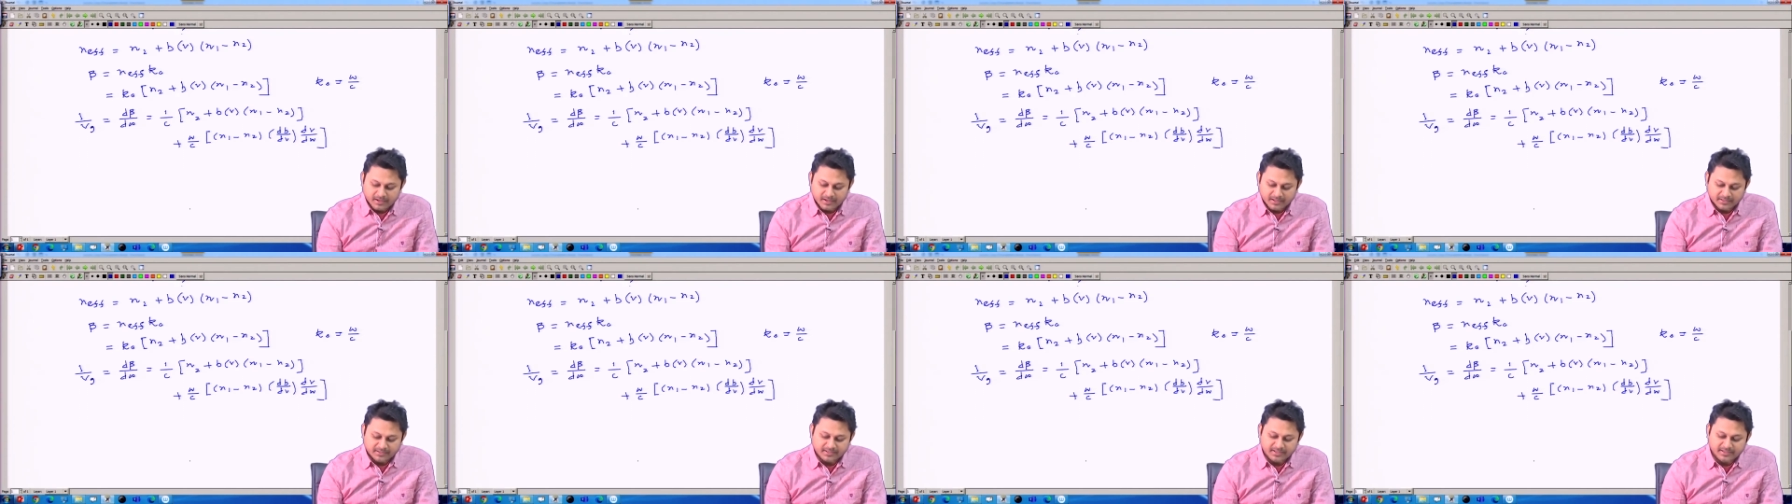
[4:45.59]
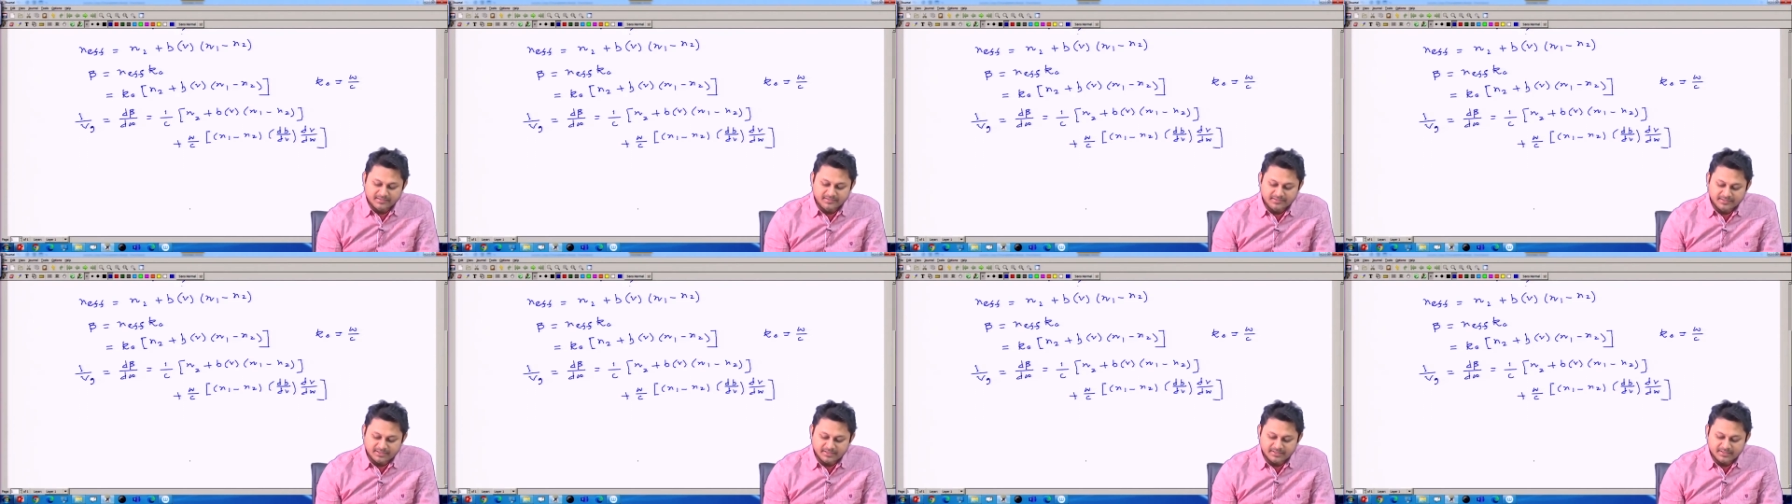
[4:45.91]
I
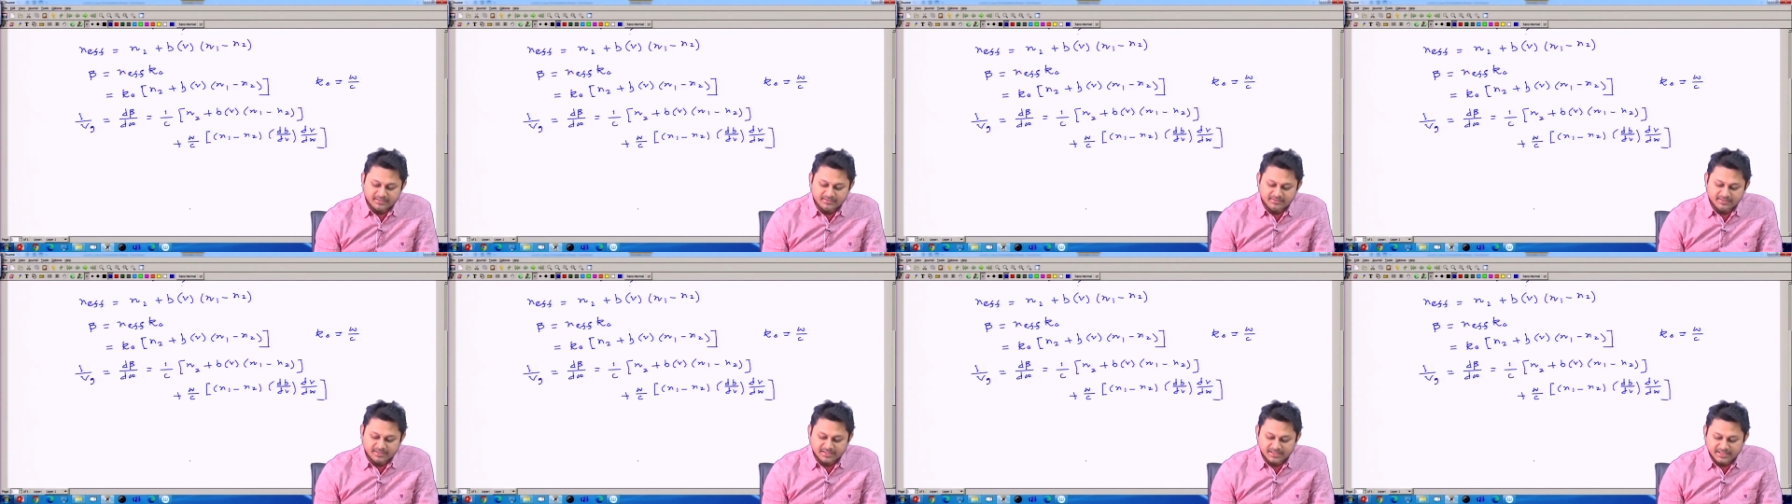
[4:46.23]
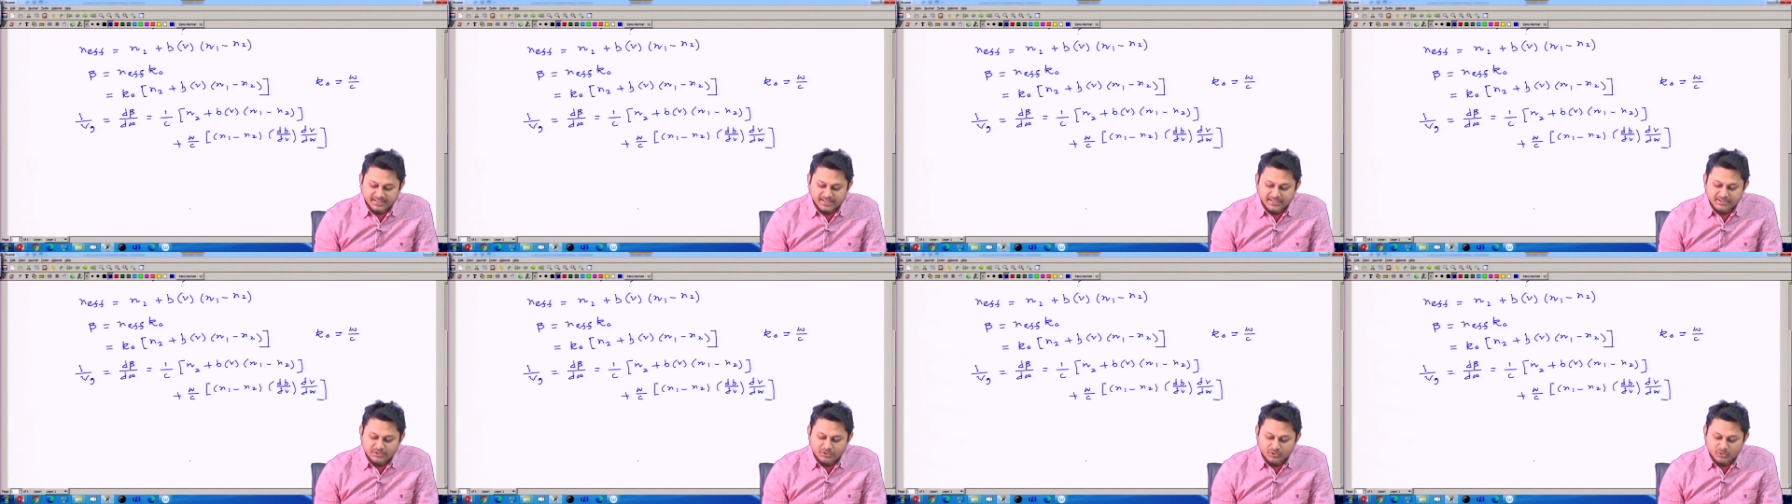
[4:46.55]
consider the
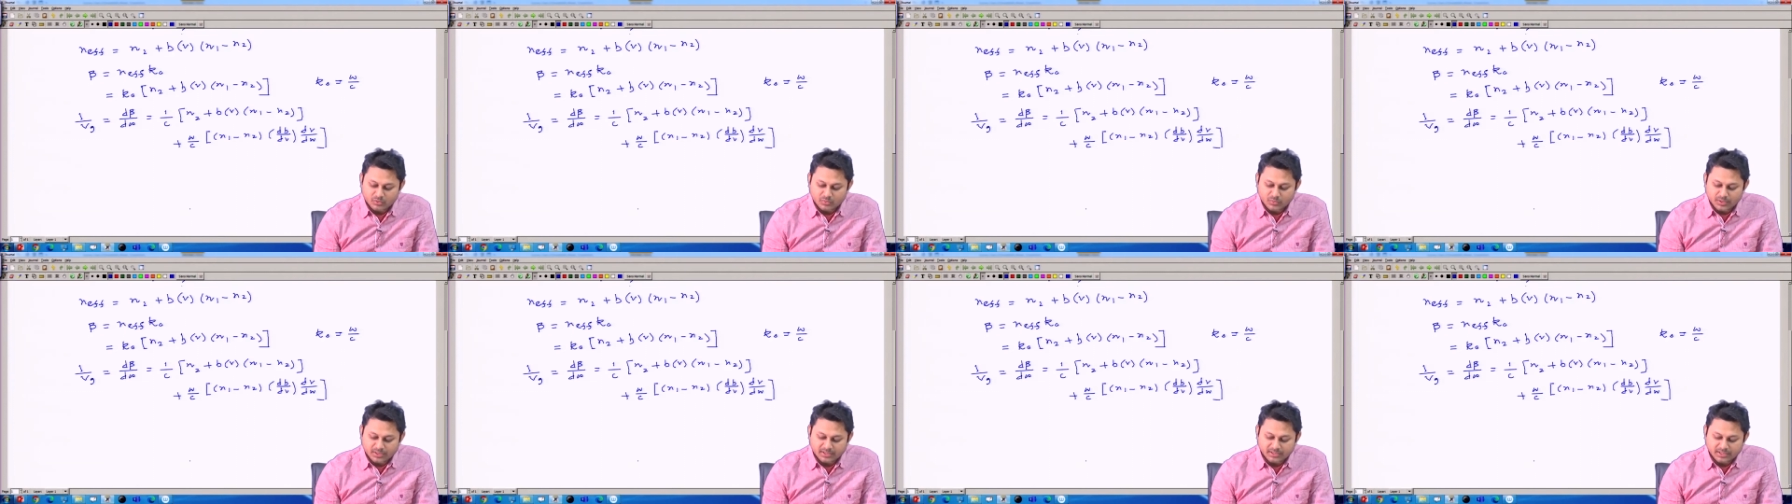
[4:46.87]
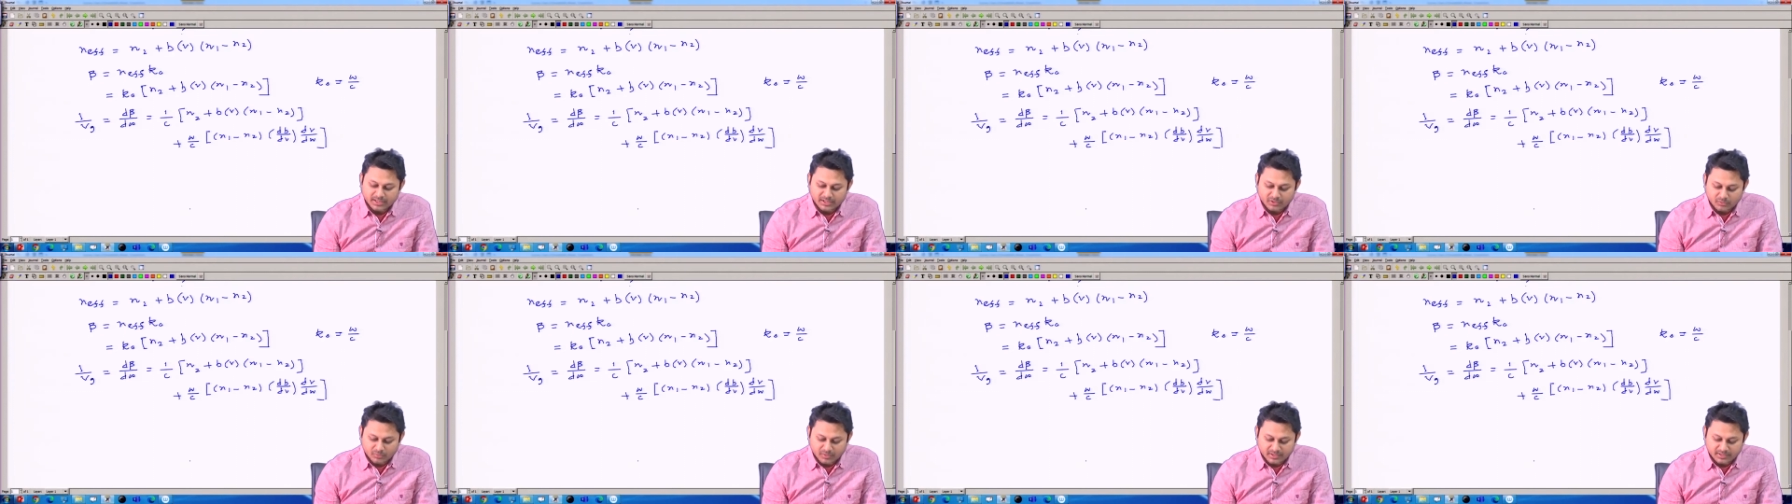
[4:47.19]
n2 and
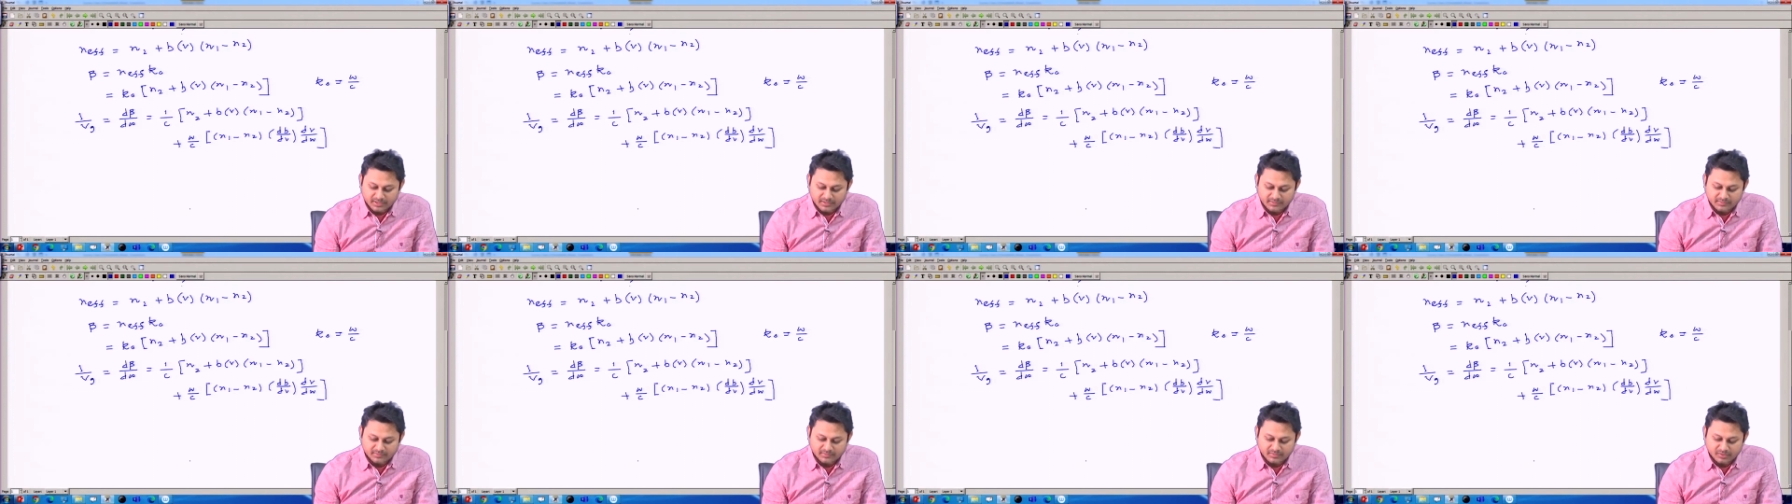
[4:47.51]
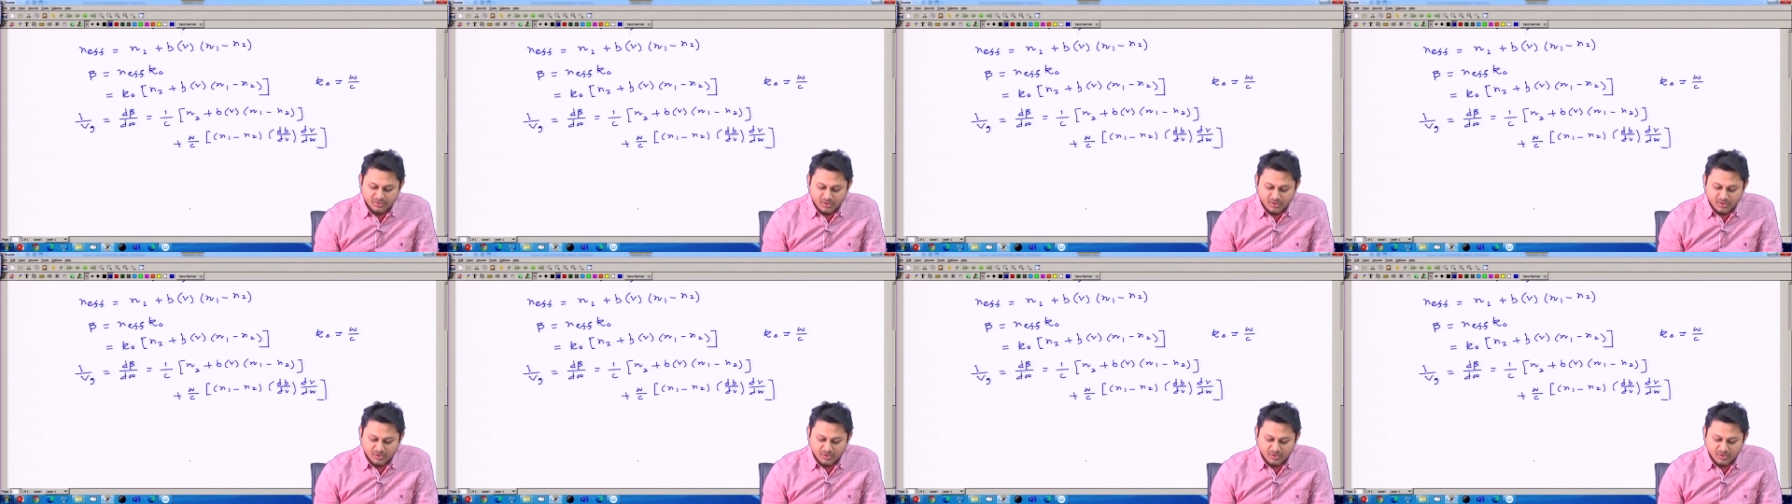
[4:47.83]
n1 is